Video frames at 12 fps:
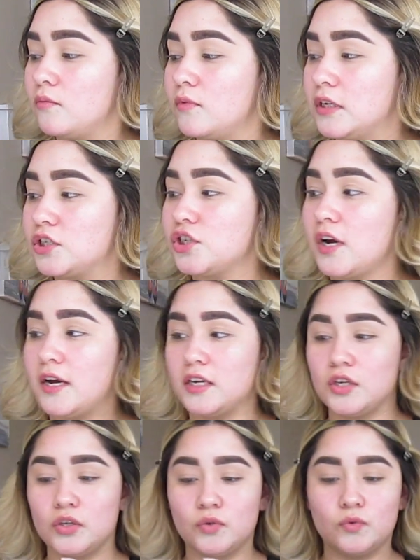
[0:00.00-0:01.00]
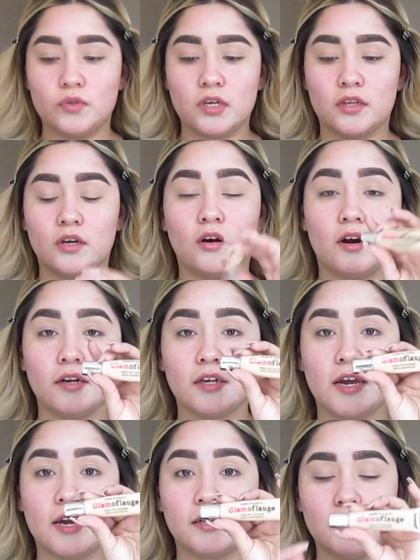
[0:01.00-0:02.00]
which I used the Hard
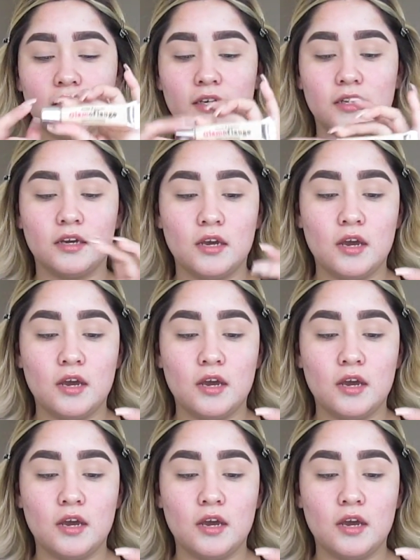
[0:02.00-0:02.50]
Candy